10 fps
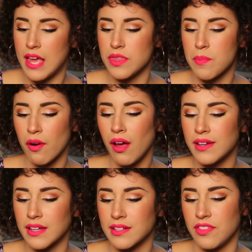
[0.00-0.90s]
And the
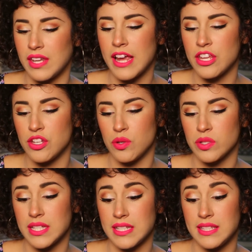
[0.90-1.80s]
product that I
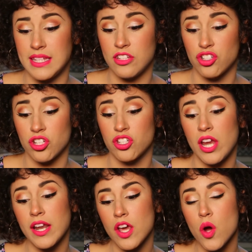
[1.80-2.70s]
use is the
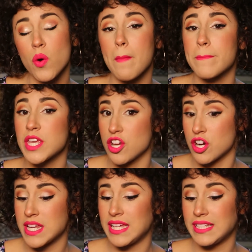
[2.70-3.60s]
Shiseido
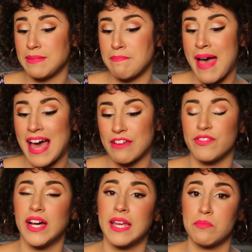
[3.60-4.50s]
Pureness
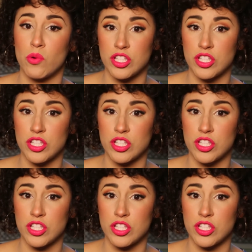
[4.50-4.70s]
Mattifying